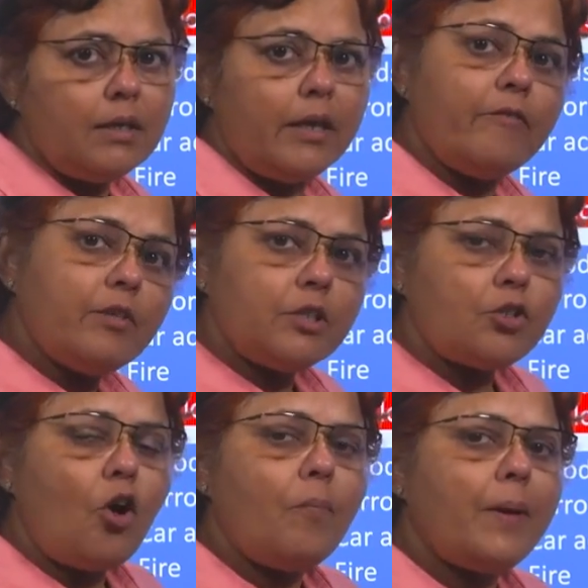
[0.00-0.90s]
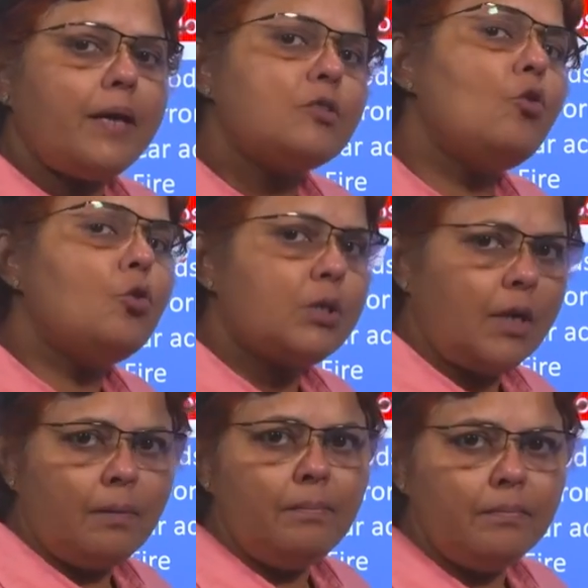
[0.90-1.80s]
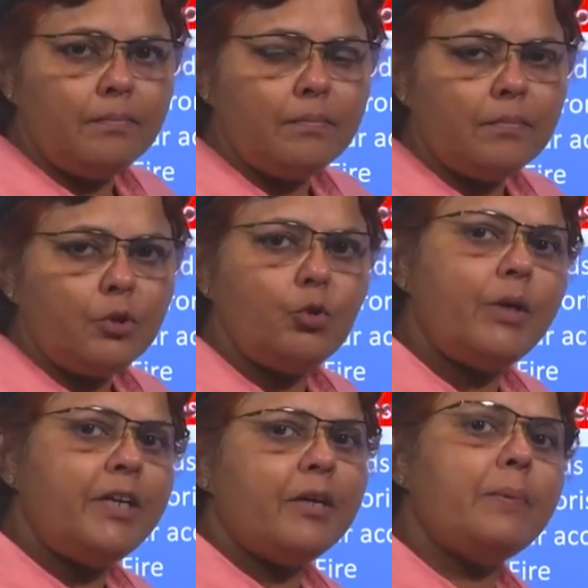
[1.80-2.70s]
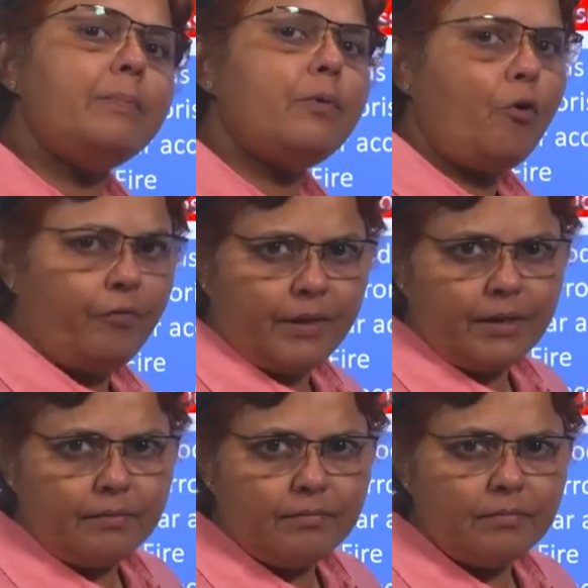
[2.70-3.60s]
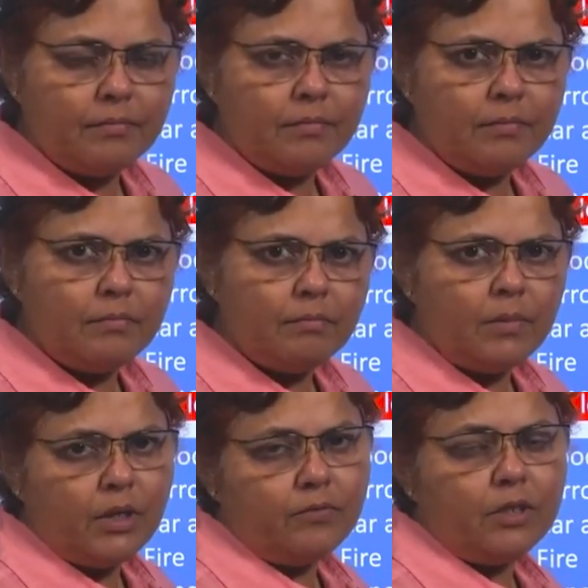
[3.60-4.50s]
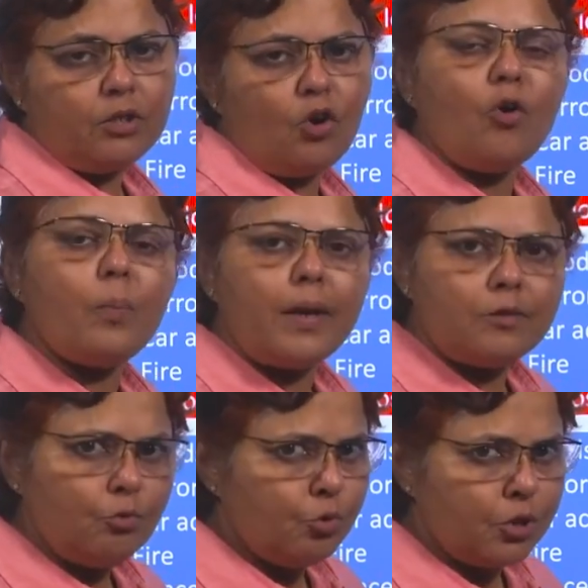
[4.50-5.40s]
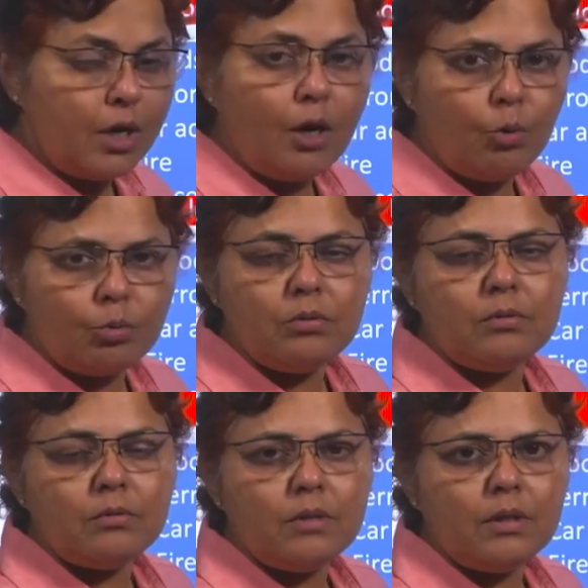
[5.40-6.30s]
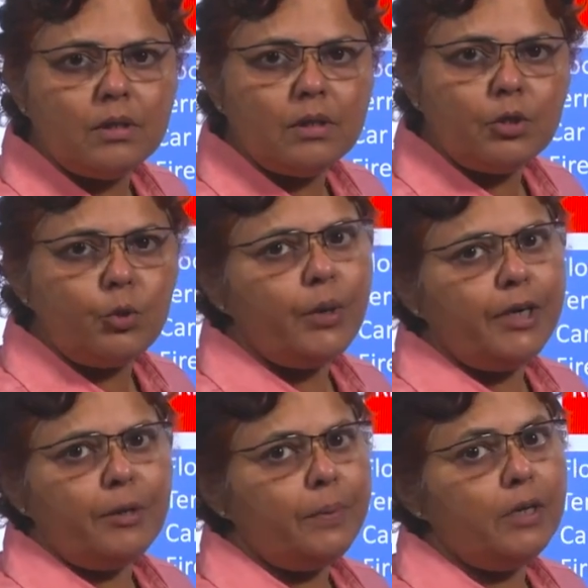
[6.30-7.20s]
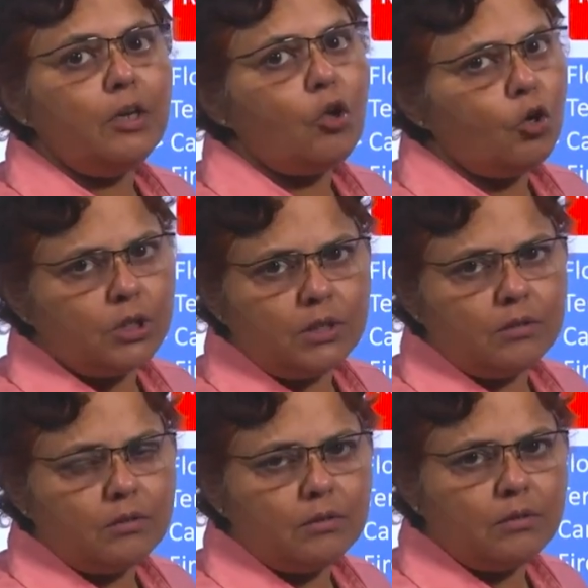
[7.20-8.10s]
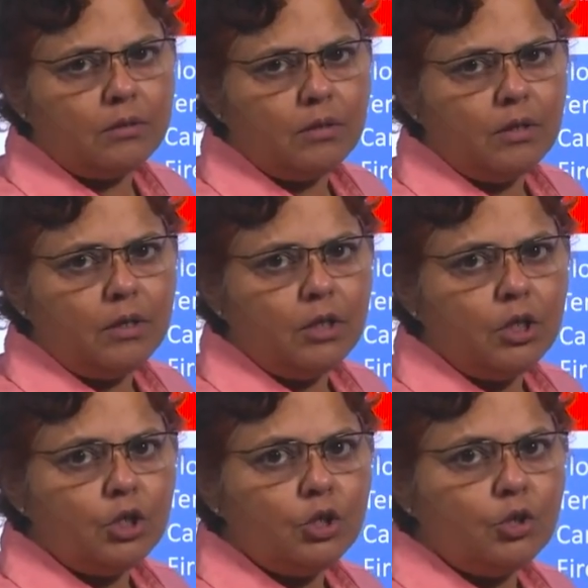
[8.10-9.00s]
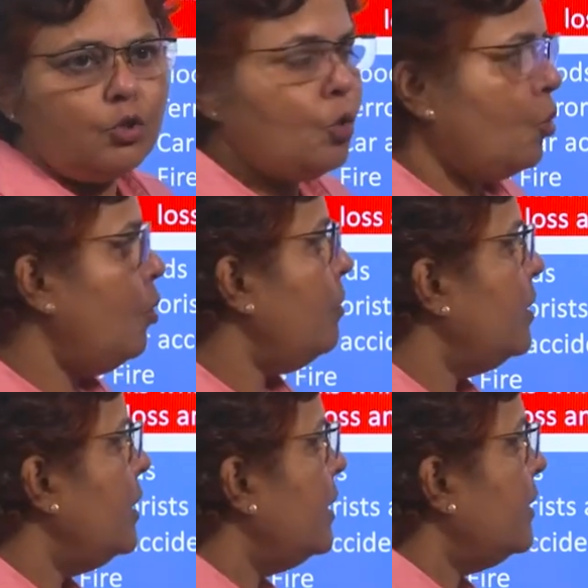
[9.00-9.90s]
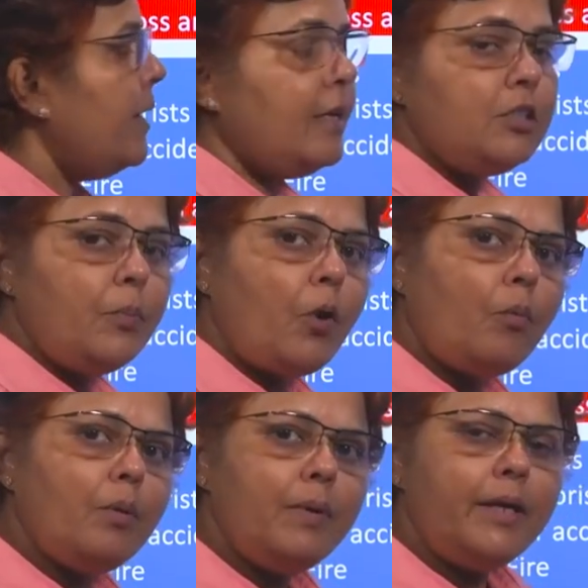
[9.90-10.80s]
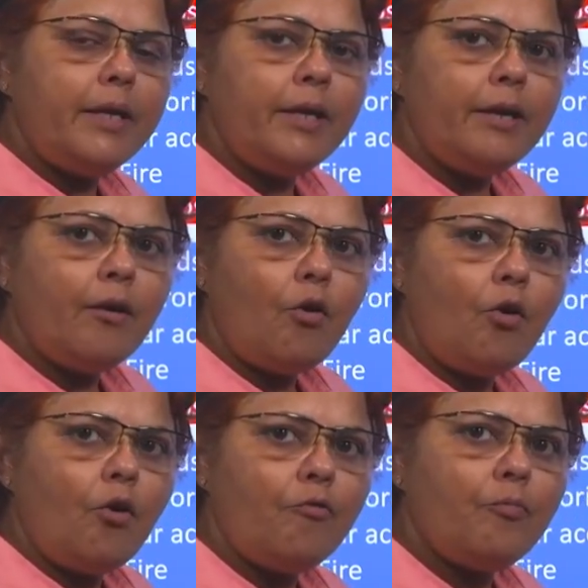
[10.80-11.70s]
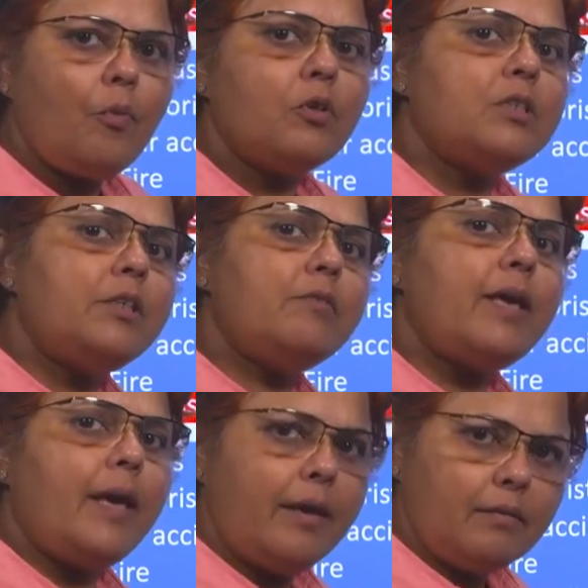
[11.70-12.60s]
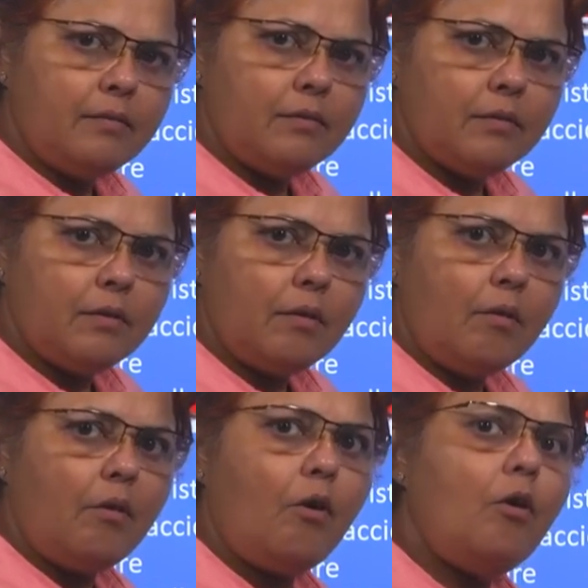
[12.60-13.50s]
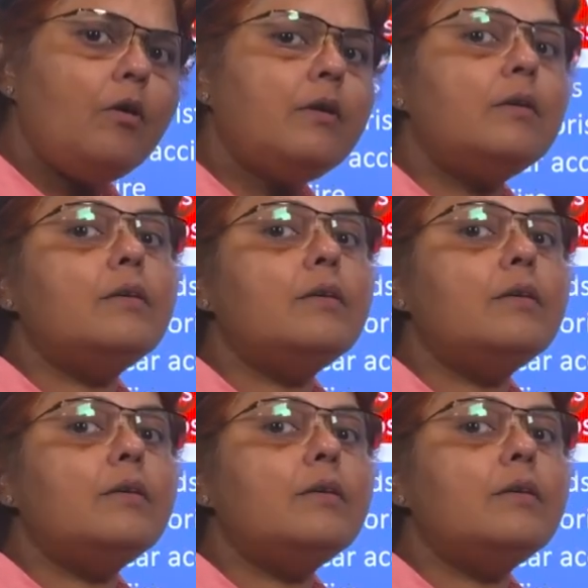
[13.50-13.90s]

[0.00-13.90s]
If the stock price goes up, you end up in profit. But if the stock price goes down, you end up in a loss. So, there is a probability of positive gain or